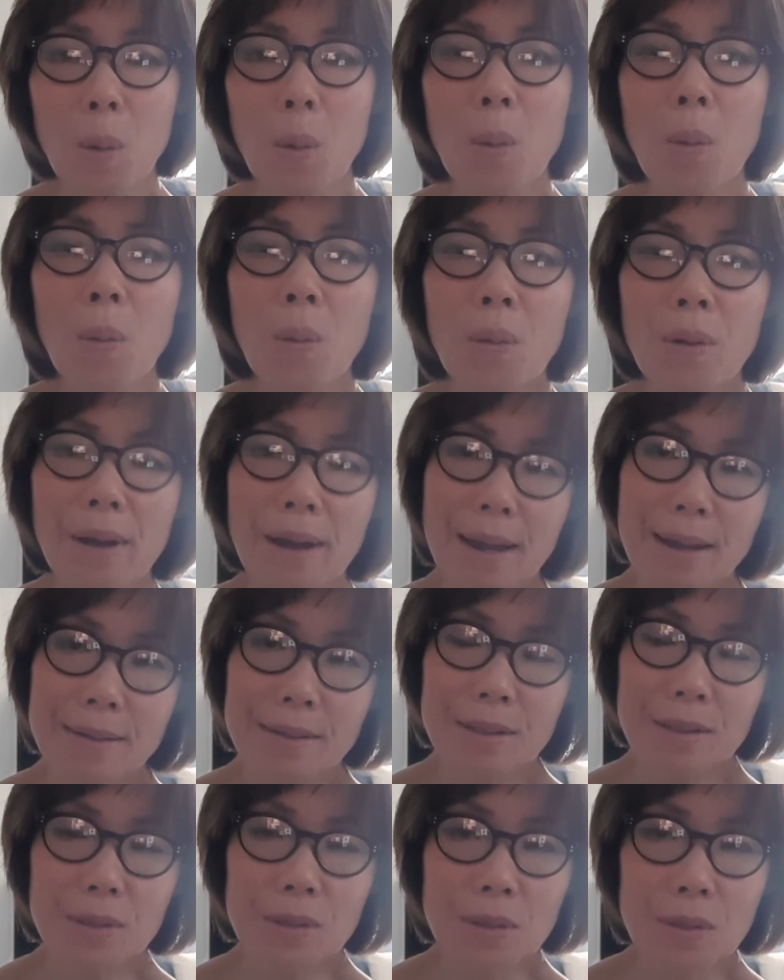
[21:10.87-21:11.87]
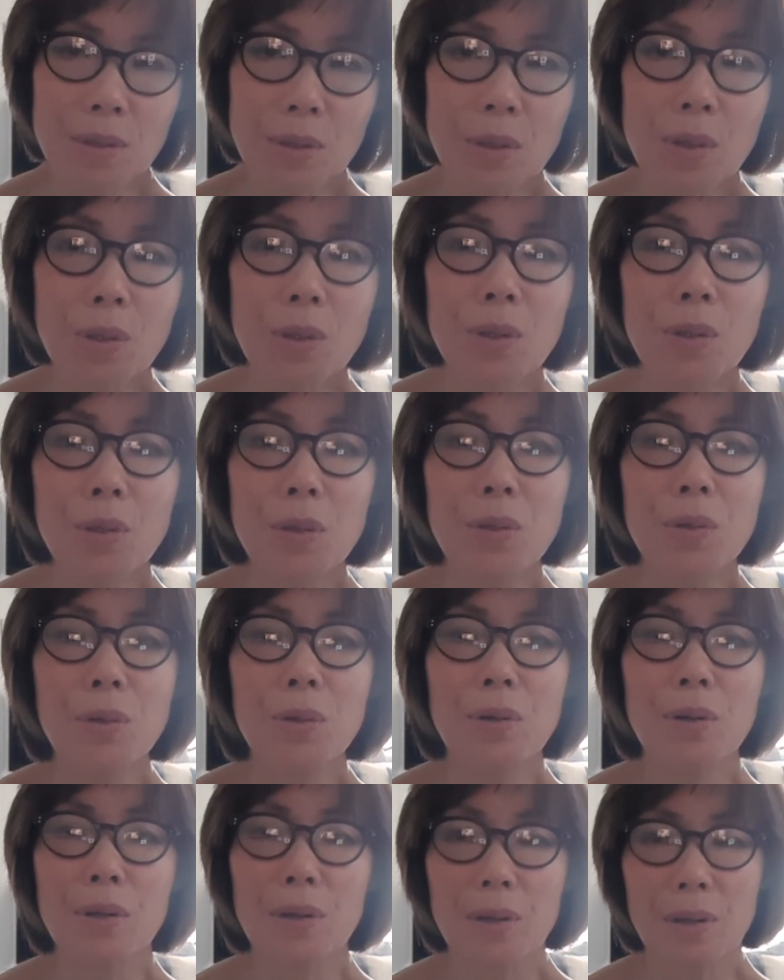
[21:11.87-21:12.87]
old and the new